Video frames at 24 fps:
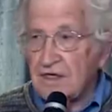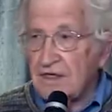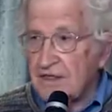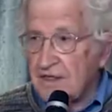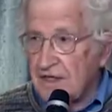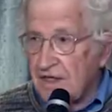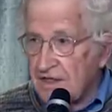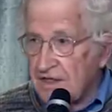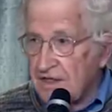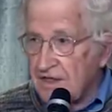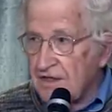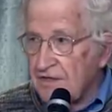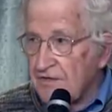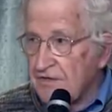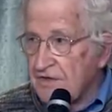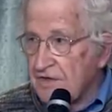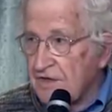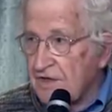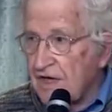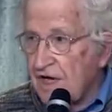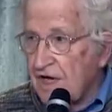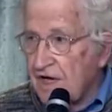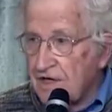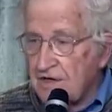That gives
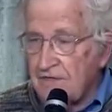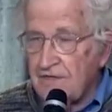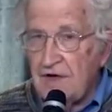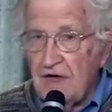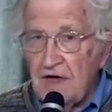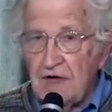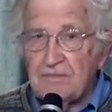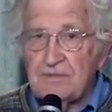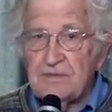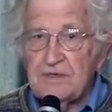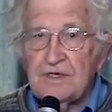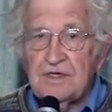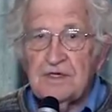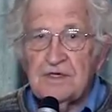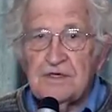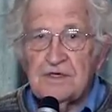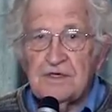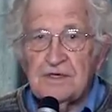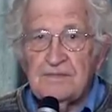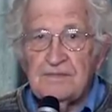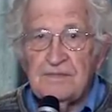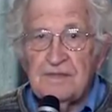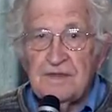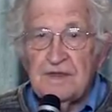a lot of
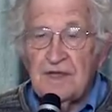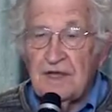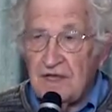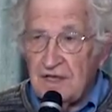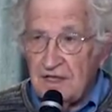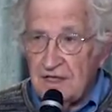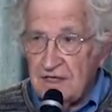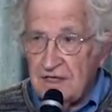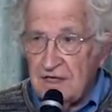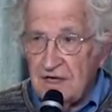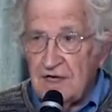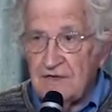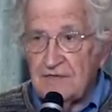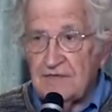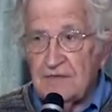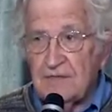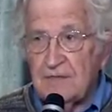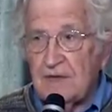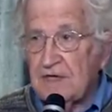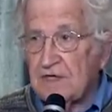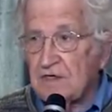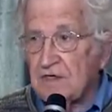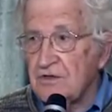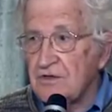options, and you have to
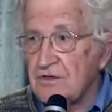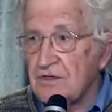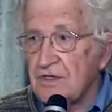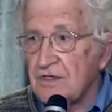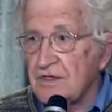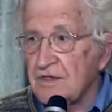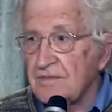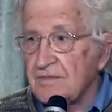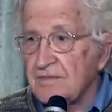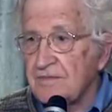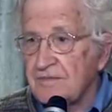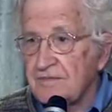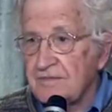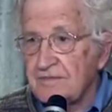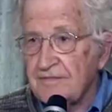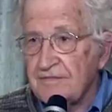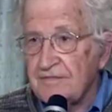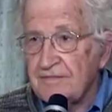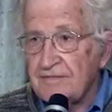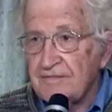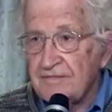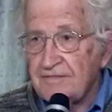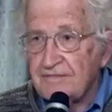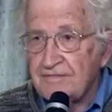make use of
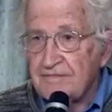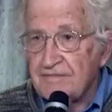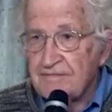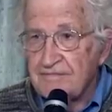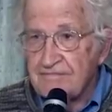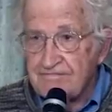them.